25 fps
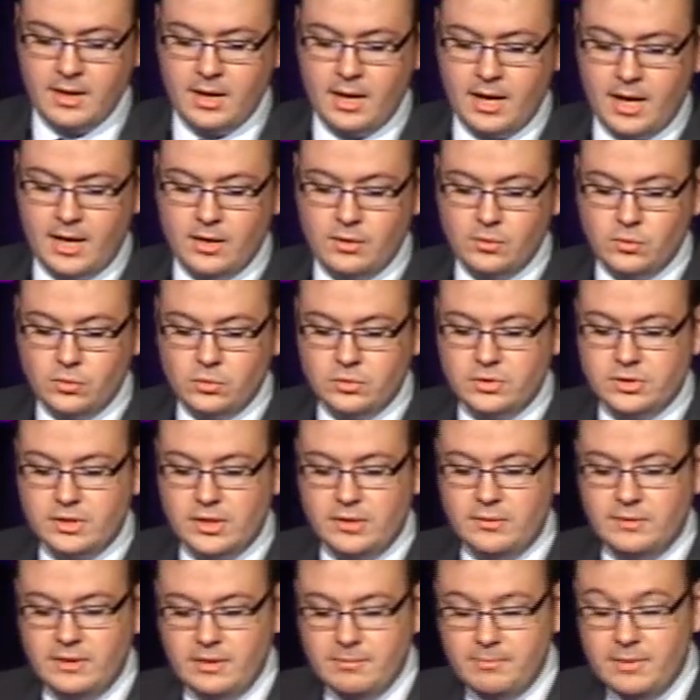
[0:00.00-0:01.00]
and
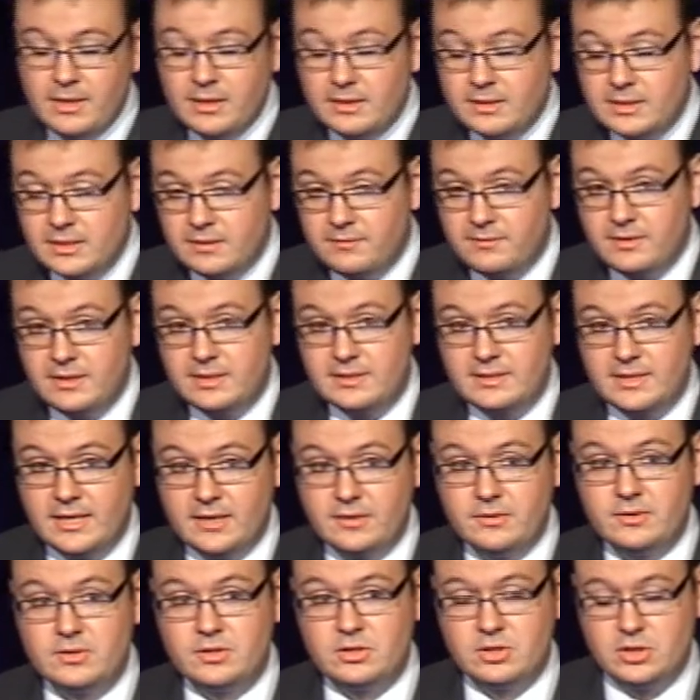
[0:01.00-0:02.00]
also the ability of these
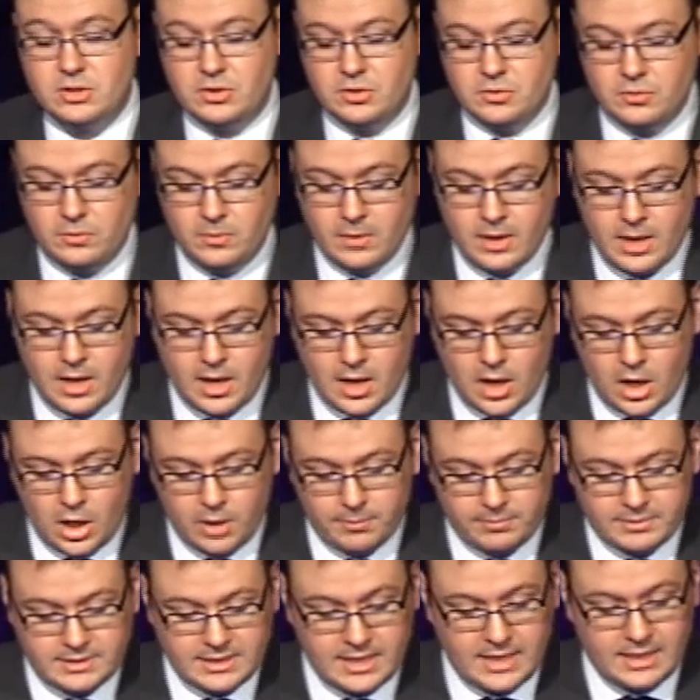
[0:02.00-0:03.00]
cells to
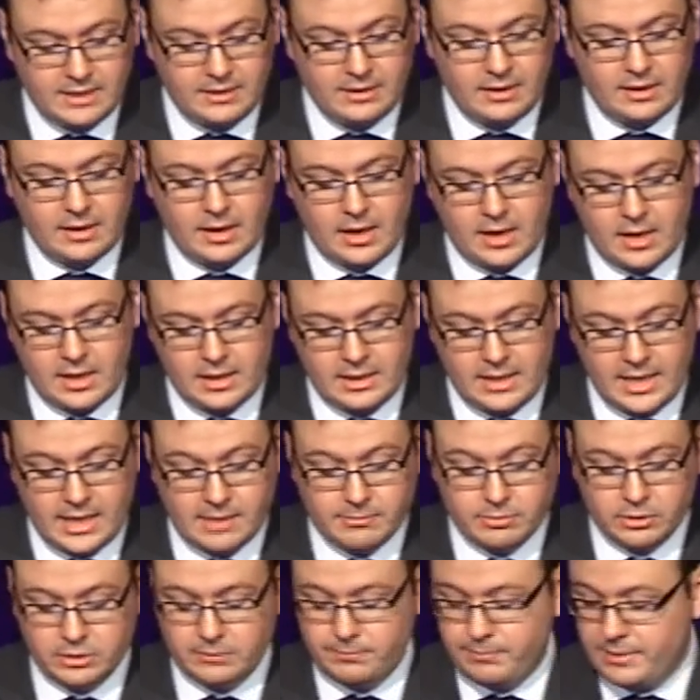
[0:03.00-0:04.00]
uptake
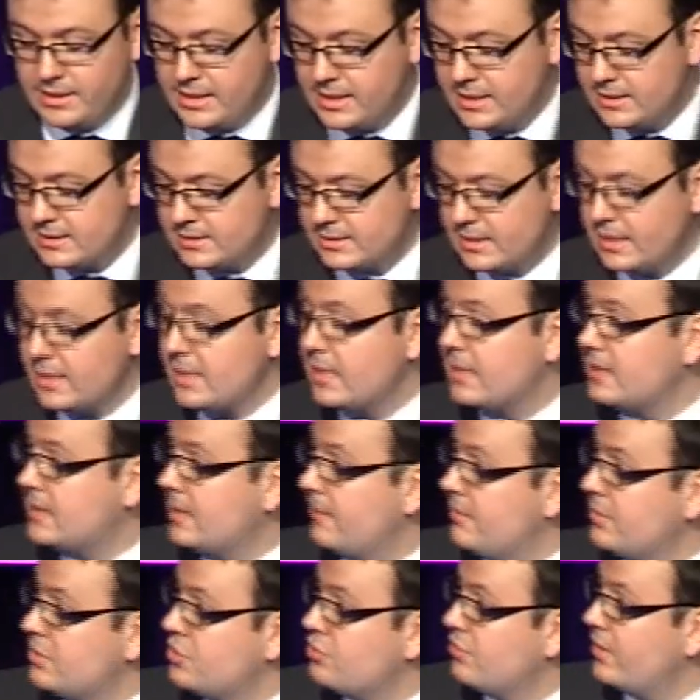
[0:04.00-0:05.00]
labeled beads
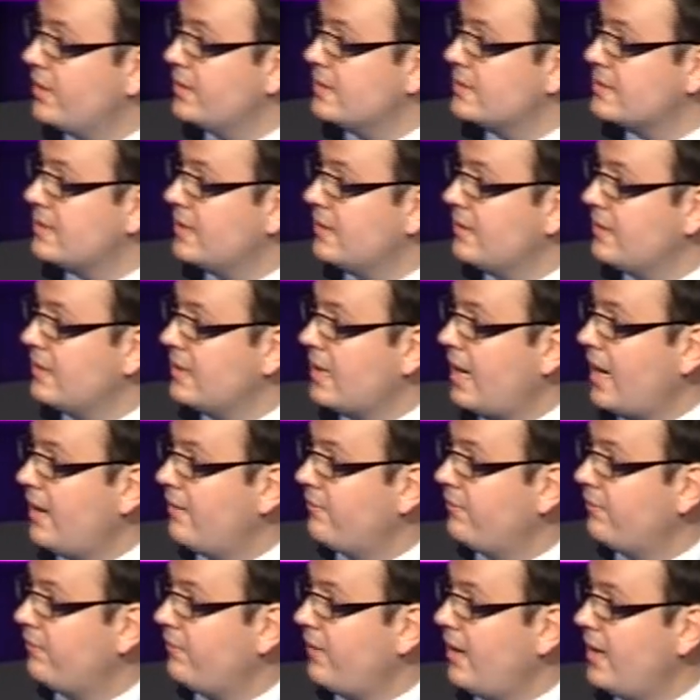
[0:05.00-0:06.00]
demonstrates that they
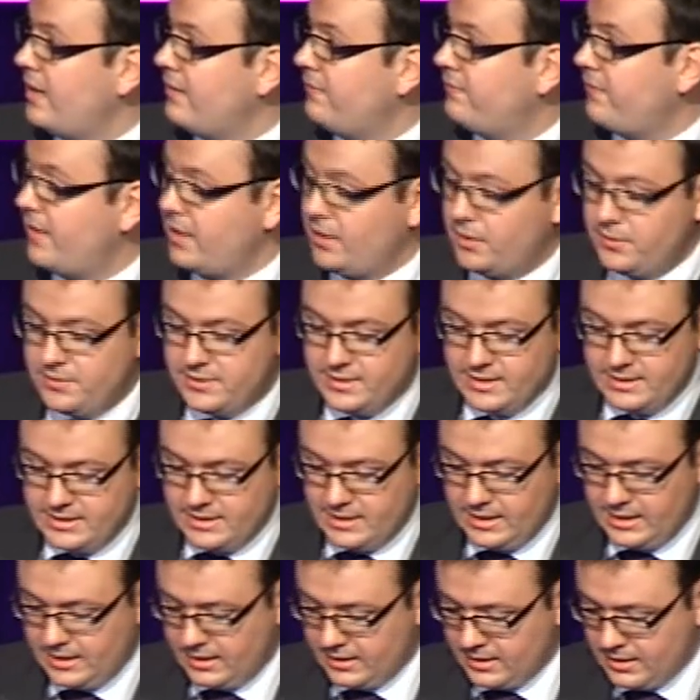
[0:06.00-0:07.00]
have a
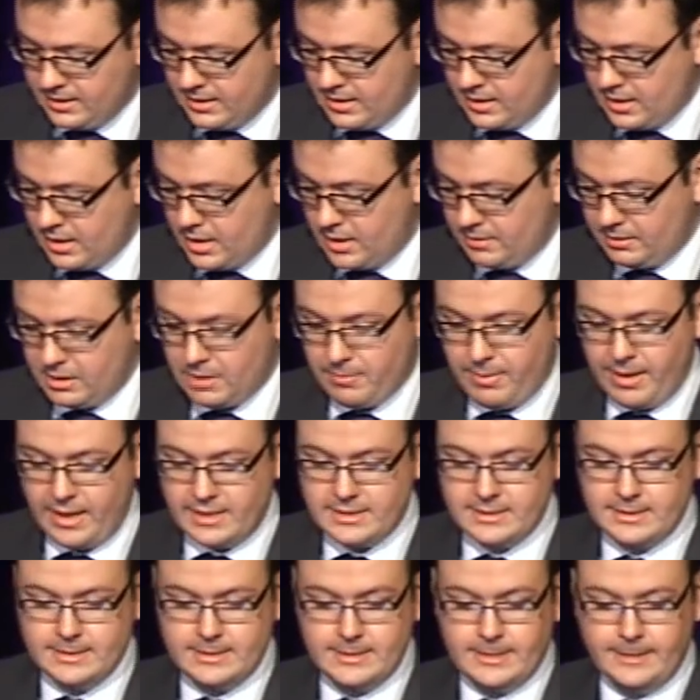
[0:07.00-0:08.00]
phagocytic
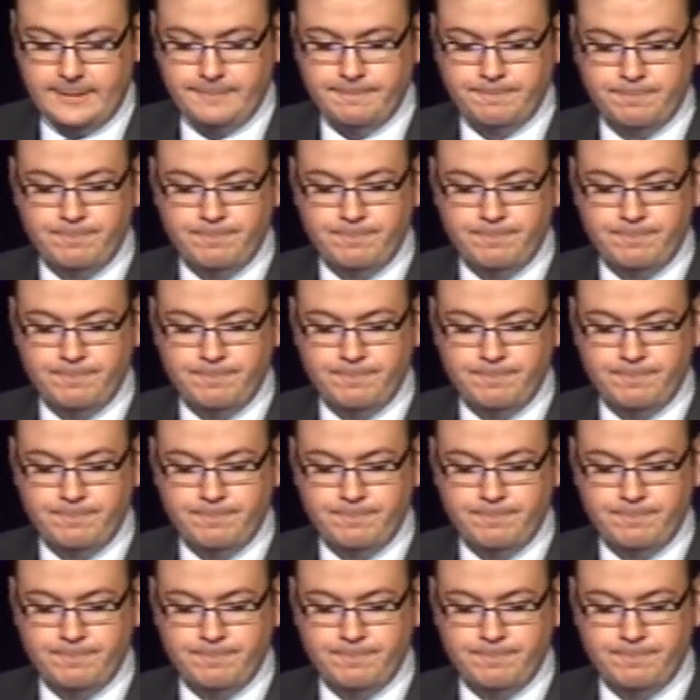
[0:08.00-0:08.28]
capacity.